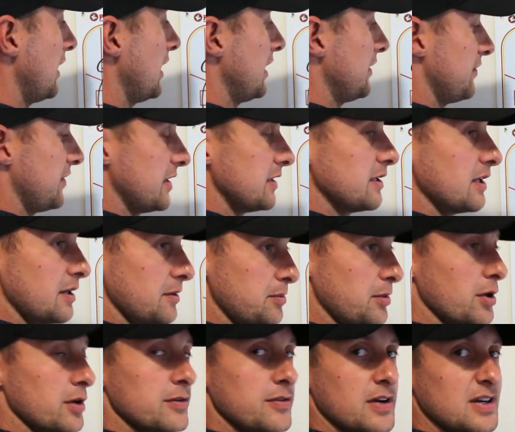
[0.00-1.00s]
if they did
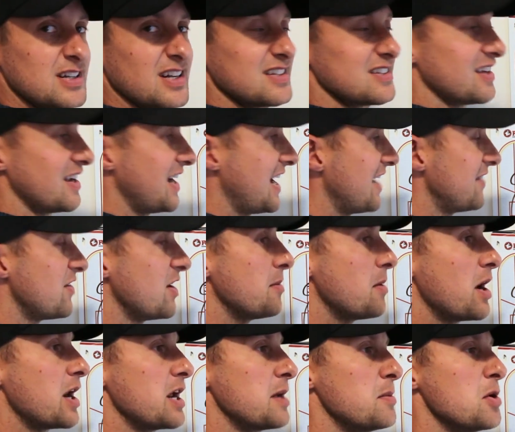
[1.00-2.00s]
it perfect, I'd say,
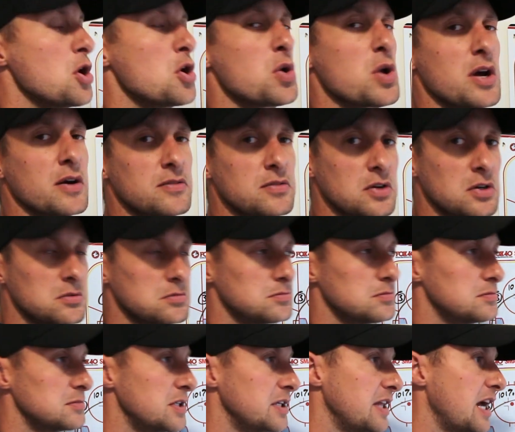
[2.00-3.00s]
everybody beautiful.
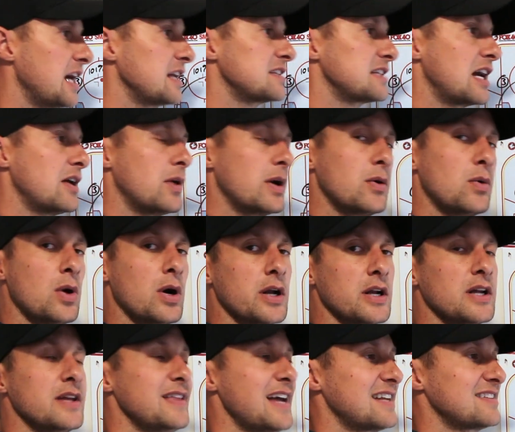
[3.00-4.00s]
That's how I
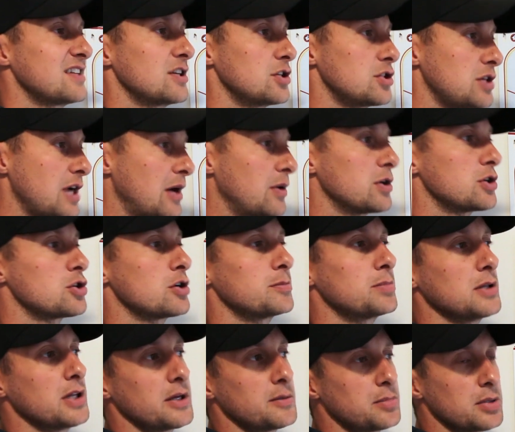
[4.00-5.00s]
want it. That's how a
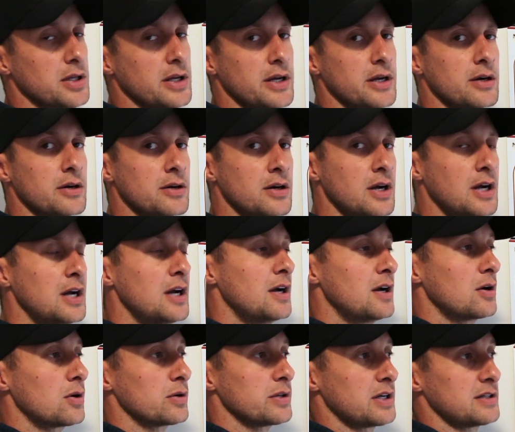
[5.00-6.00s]
AAA player,
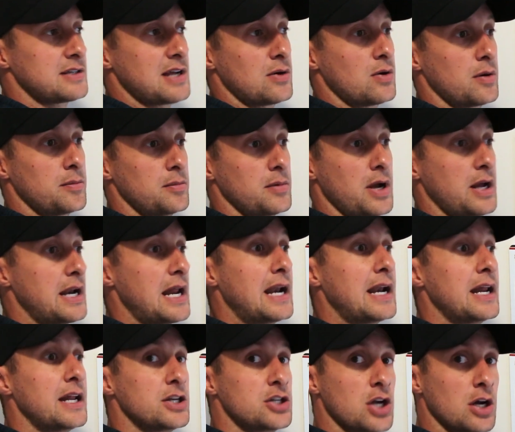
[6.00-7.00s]
or that's how an
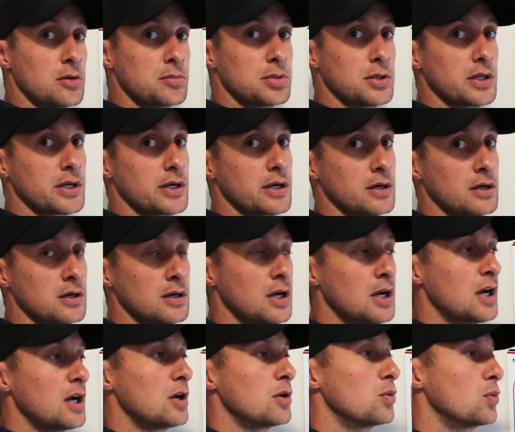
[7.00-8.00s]
NHL player
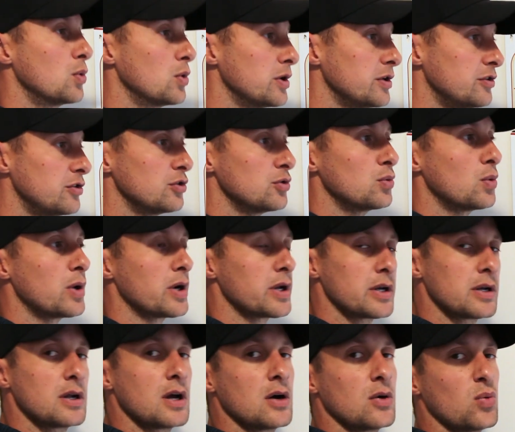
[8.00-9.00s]
would do
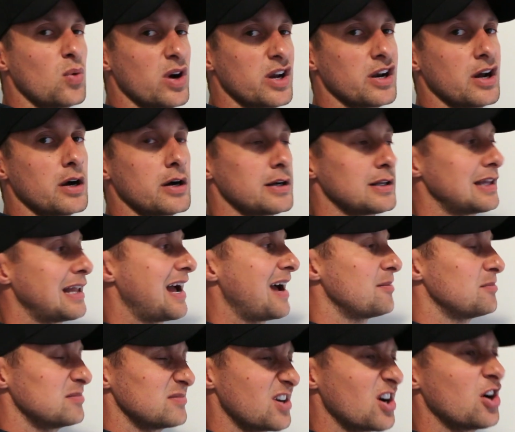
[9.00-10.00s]
one hard
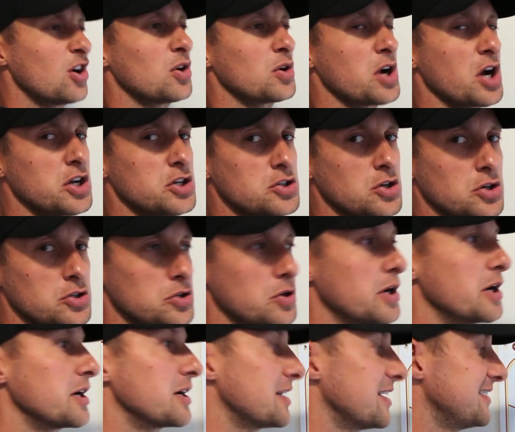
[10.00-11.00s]
lap. Go get your
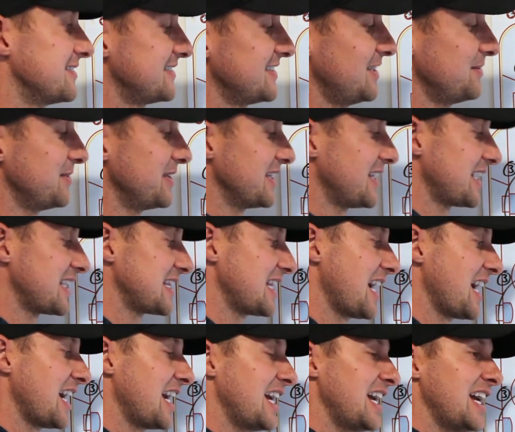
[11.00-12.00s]
drink, something like
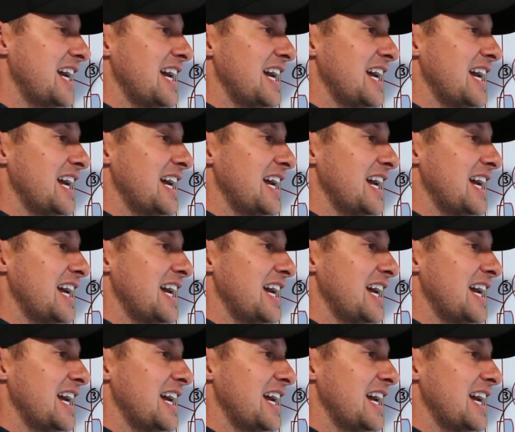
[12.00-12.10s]
that.